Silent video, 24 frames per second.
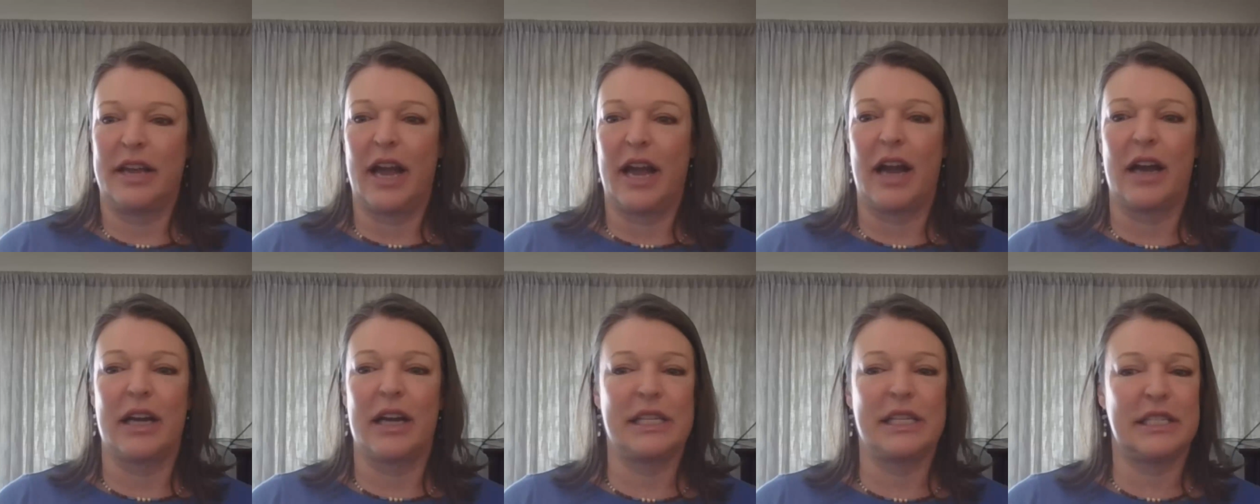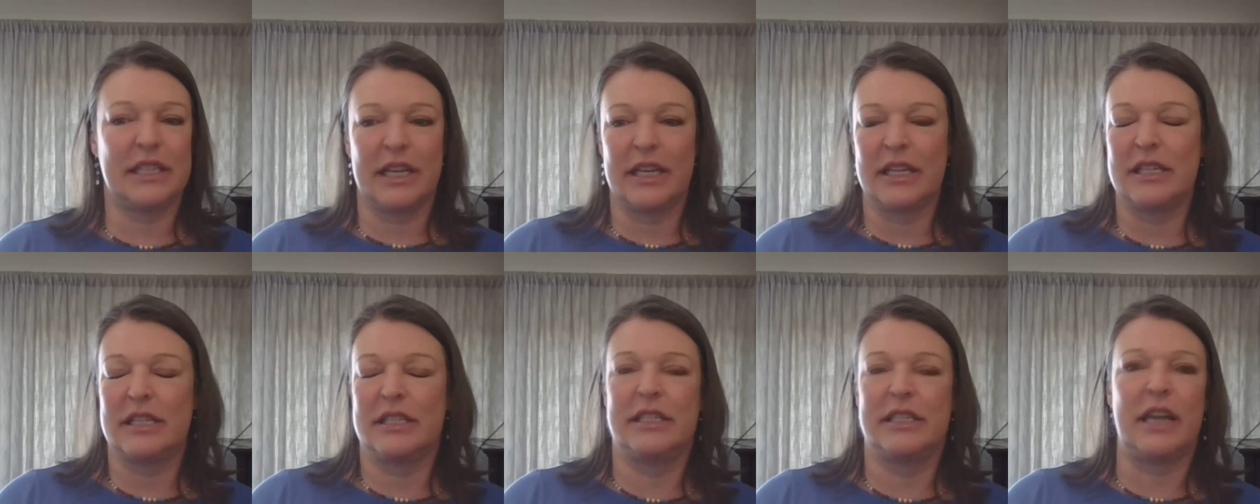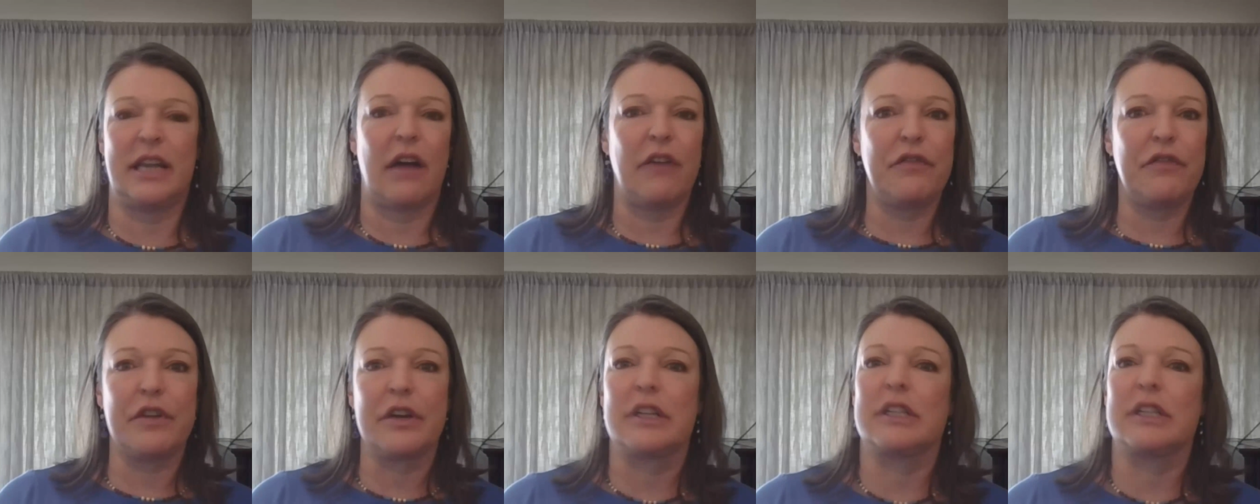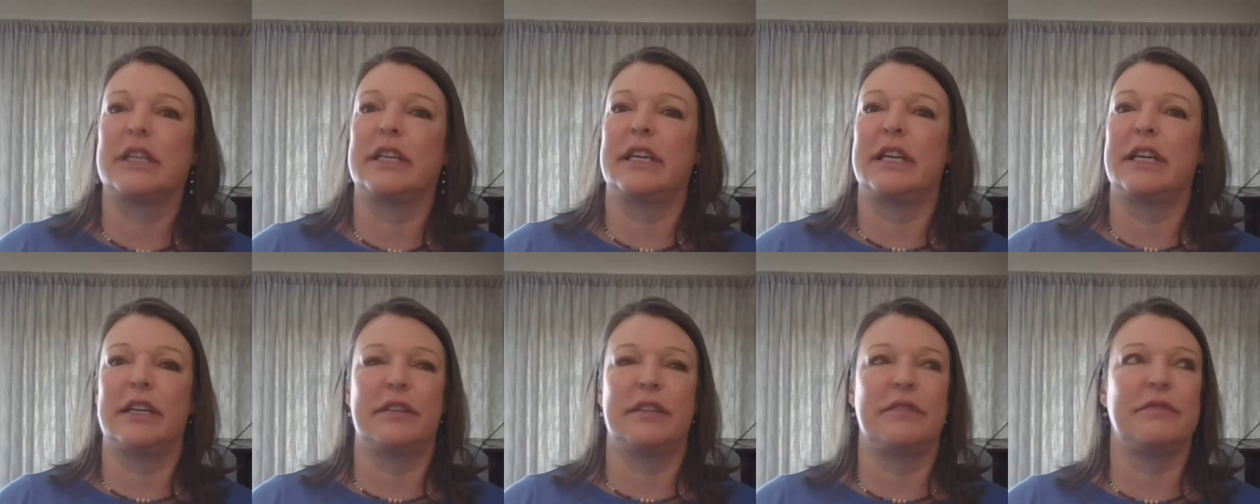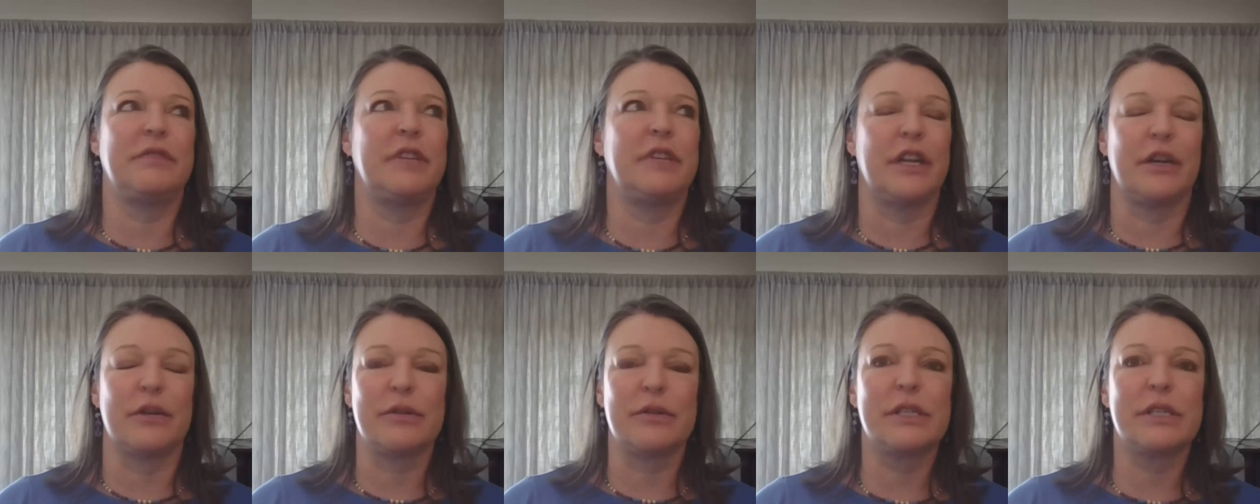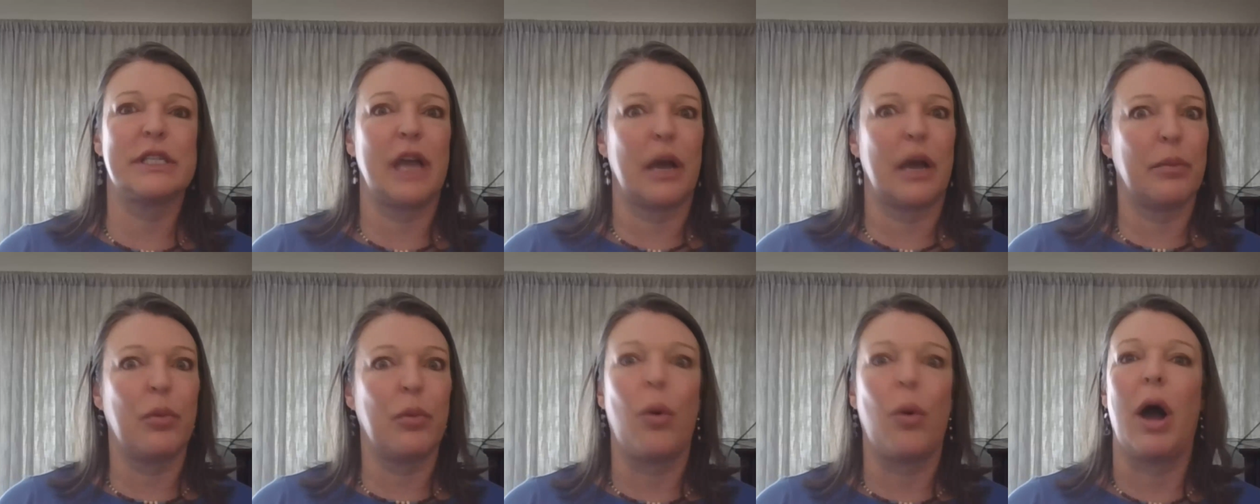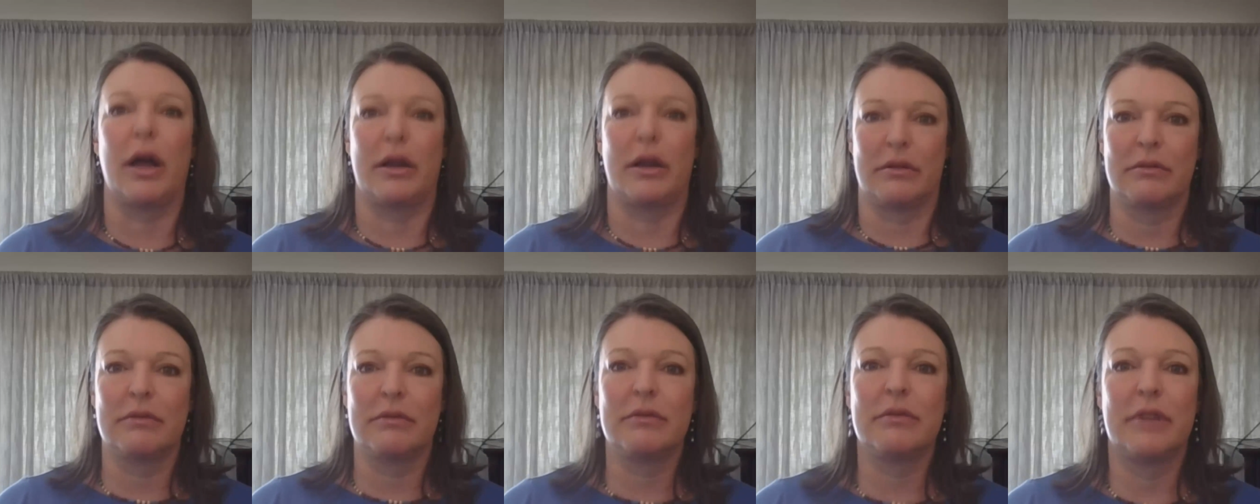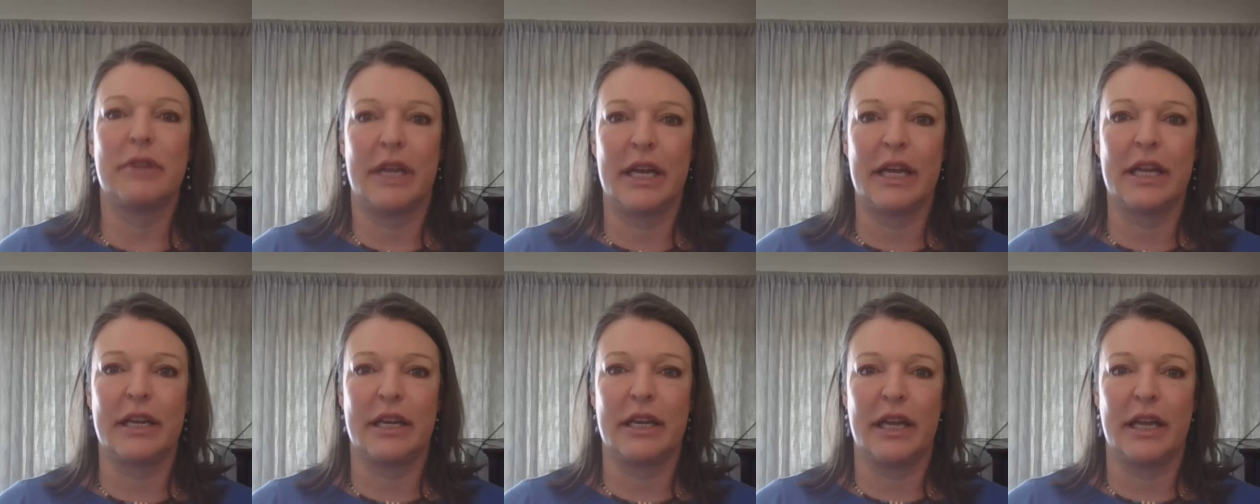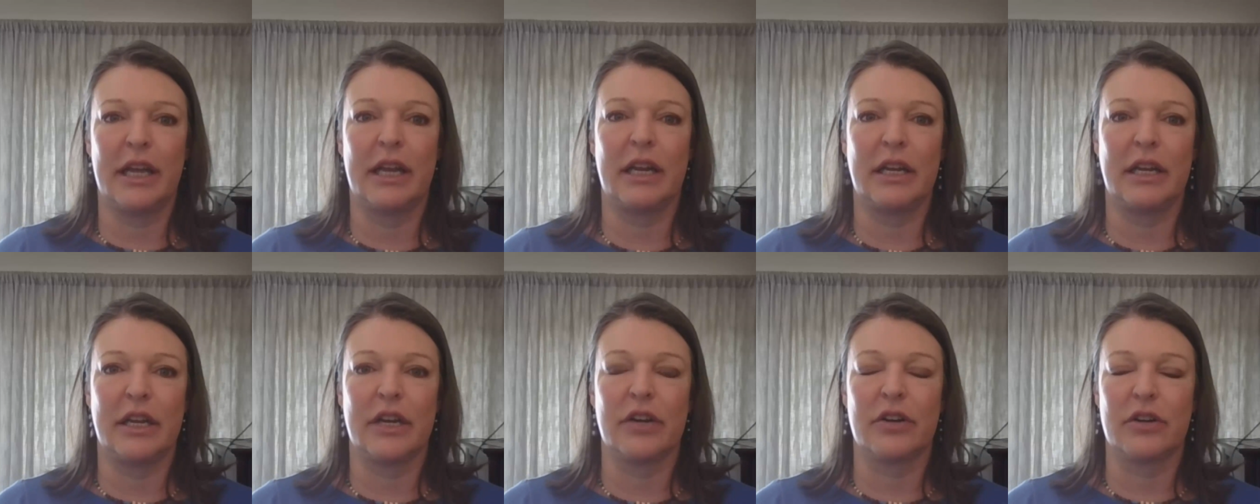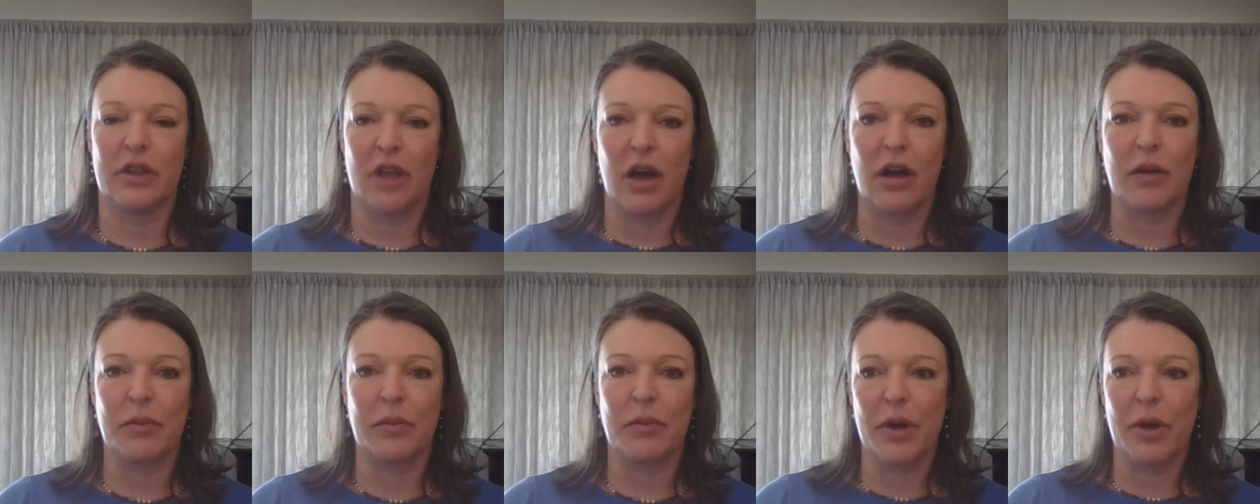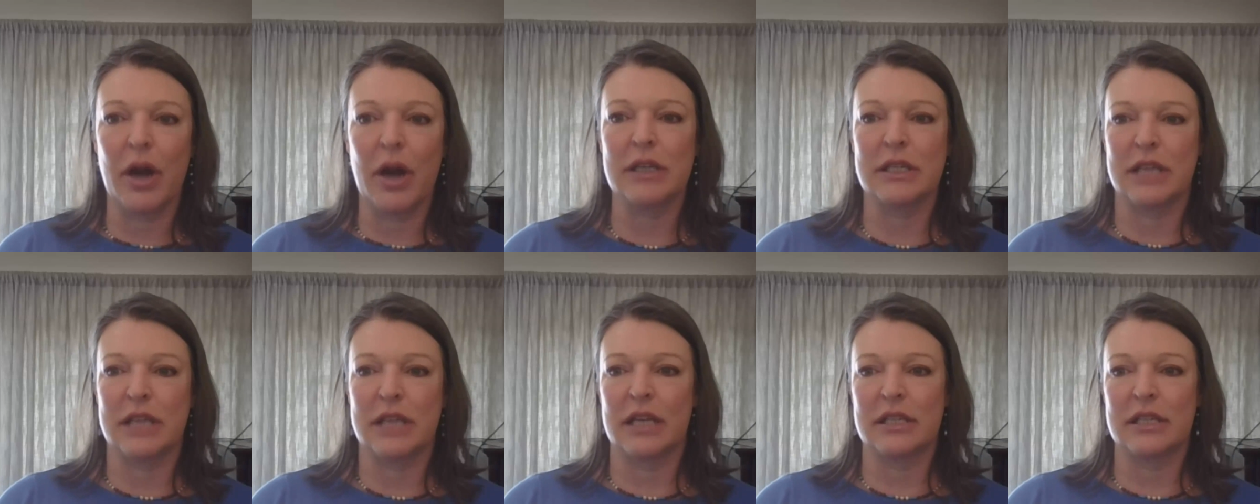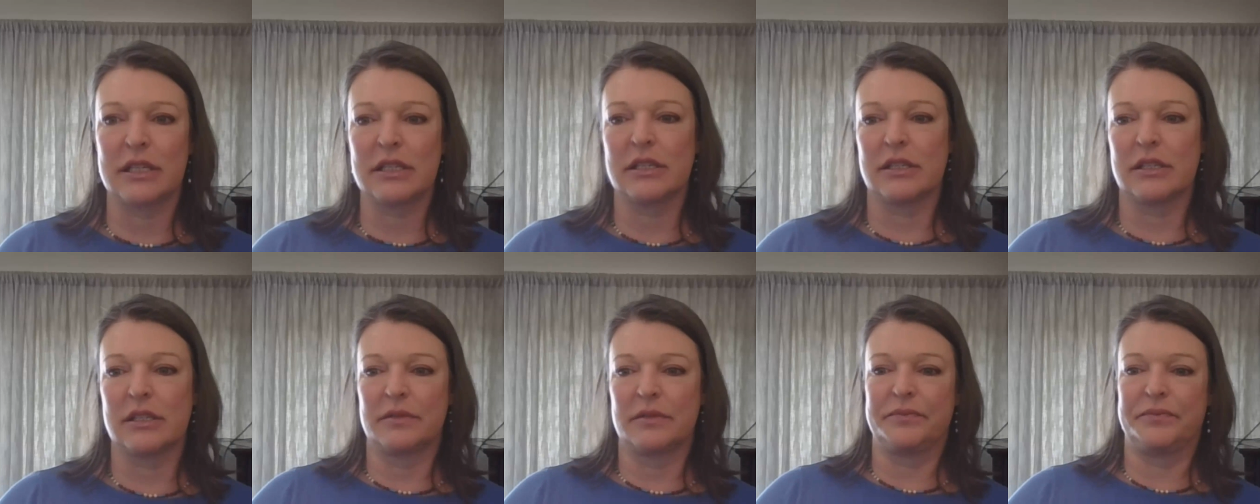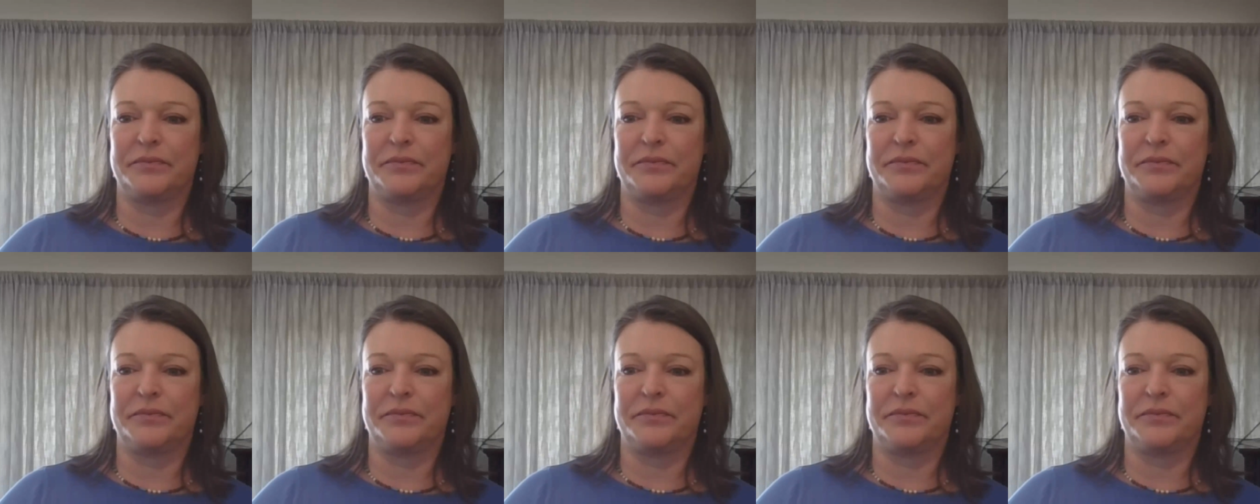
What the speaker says: it's definitely, step one in a year-long process.